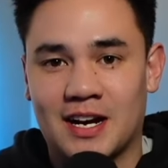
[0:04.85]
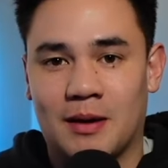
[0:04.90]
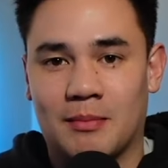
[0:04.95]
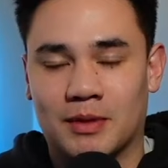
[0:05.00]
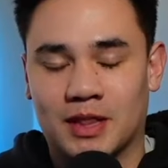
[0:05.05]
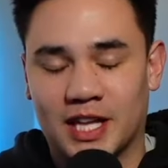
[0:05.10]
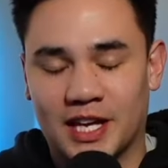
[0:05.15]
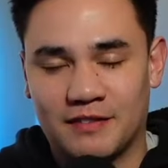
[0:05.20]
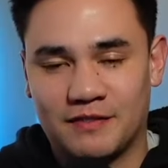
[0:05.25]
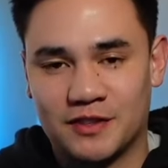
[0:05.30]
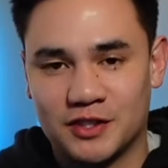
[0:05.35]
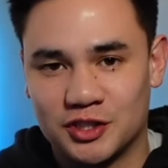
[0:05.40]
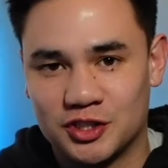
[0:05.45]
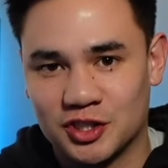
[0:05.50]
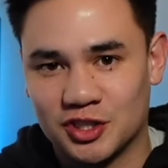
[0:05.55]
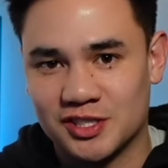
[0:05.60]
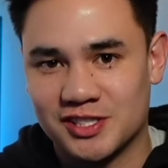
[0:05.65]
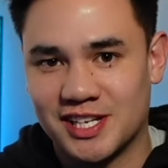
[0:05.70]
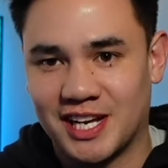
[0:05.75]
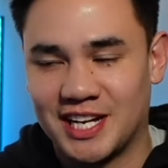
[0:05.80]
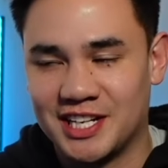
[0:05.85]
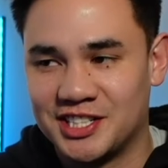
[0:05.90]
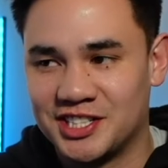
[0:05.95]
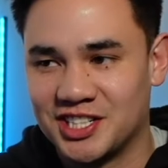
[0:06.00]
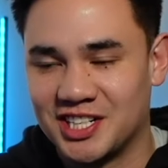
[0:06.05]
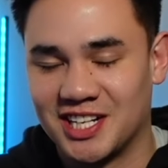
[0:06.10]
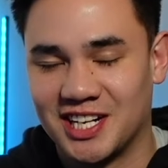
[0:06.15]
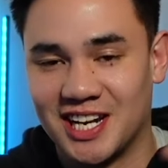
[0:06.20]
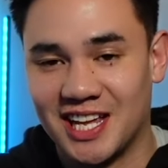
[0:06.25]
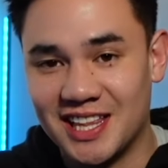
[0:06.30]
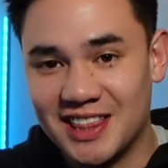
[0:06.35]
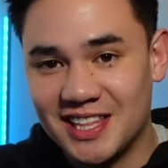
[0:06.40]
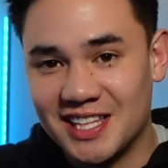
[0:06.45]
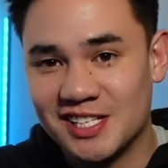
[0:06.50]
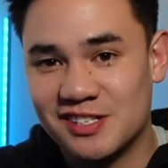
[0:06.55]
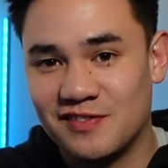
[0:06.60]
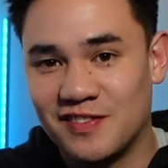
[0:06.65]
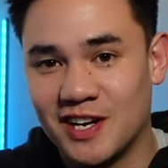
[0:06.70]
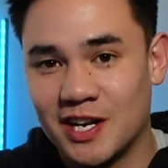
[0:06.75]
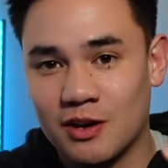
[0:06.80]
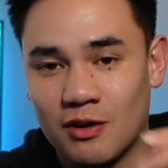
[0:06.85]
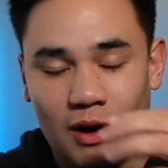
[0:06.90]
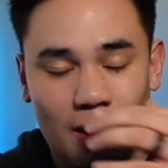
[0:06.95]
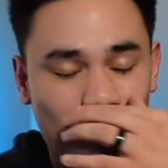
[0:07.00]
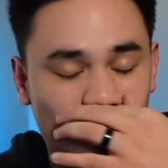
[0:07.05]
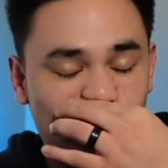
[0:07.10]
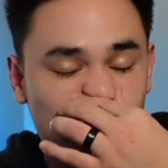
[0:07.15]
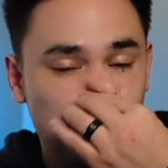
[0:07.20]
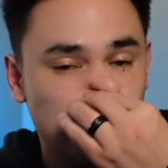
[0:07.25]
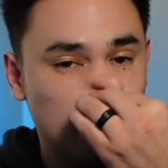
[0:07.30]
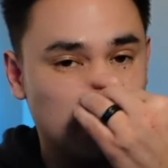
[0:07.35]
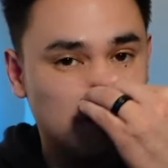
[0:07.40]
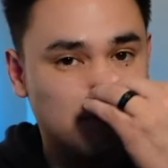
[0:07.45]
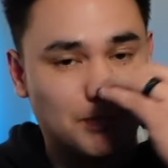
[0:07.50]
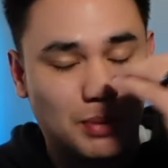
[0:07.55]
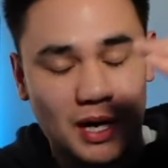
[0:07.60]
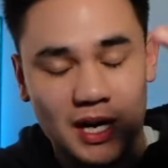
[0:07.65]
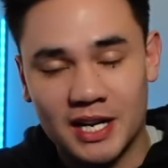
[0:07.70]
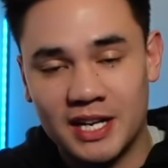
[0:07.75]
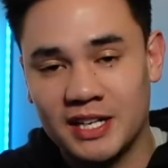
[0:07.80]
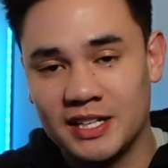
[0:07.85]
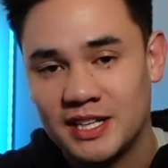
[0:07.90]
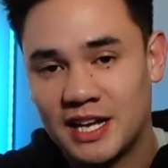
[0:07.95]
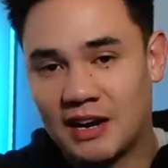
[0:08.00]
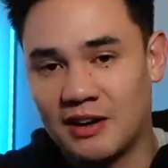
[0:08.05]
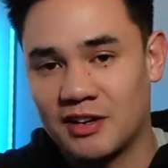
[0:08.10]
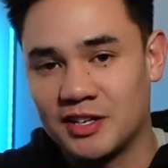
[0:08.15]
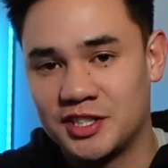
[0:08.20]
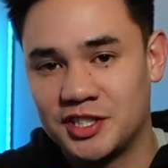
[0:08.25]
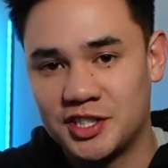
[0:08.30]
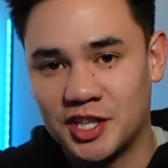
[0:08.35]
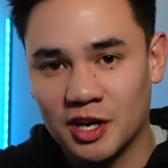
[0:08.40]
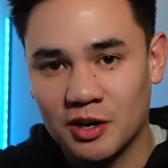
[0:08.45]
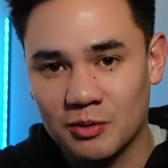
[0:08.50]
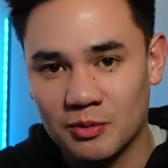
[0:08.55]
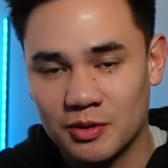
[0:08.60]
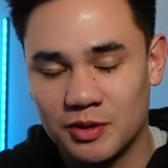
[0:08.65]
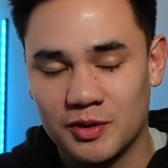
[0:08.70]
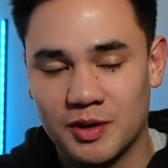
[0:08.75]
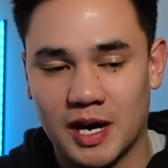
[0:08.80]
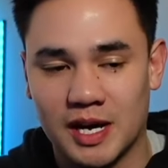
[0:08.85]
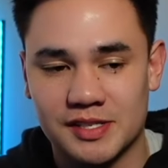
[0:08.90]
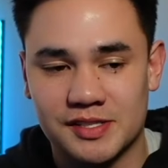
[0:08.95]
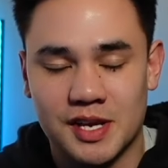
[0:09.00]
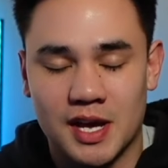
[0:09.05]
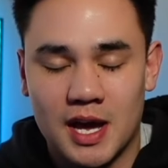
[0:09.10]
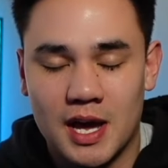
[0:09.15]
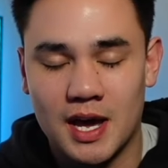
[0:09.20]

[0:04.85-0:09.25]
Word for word: I'm a life insurance agent, and in this video, I'm going to be breaking down and sharing with you guys